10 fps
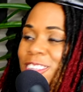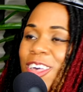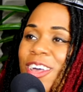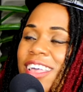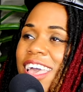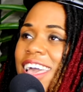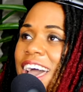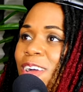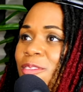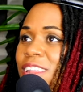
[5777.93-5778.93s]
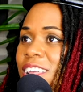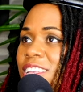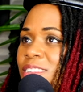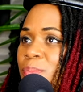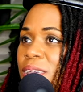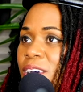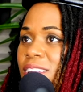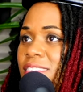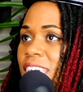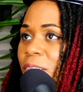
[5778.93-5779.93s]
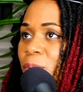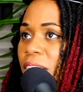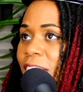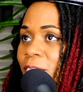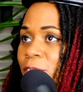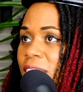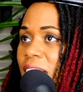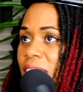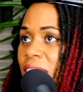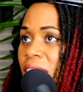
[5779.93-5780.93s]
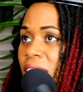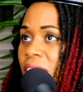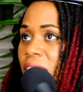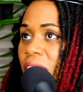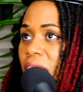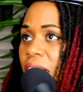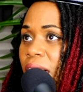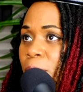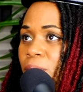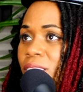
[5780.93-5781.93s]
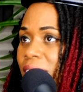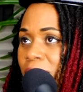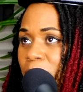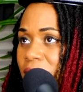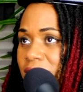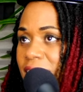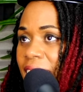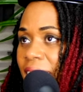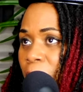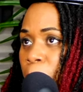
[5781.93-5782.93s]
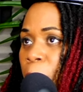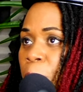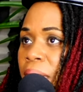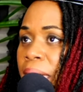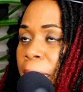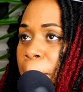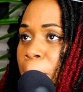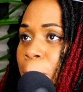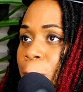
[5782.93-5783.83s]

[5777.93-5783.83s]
So yeah. it, it gotta really just be on the same wave. We gotta, um, we don't gotta be the same, but